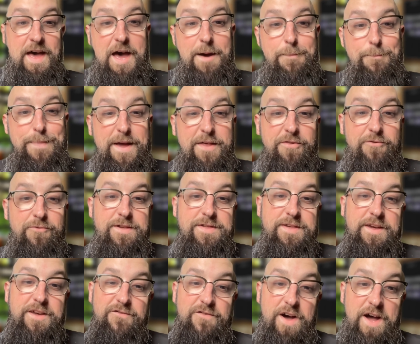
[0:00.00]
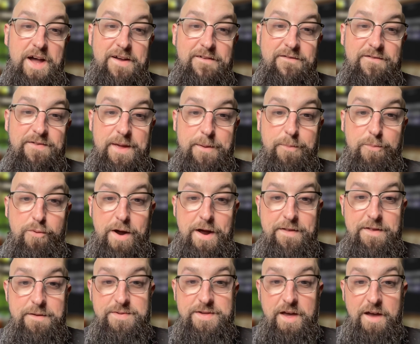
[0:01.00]
At bet365, they
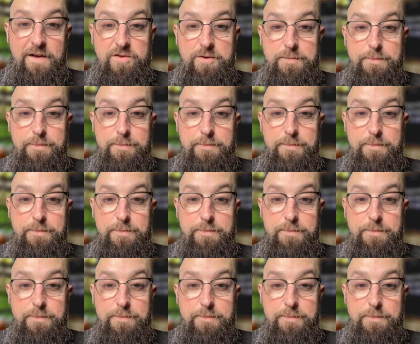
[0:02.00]
pride themselves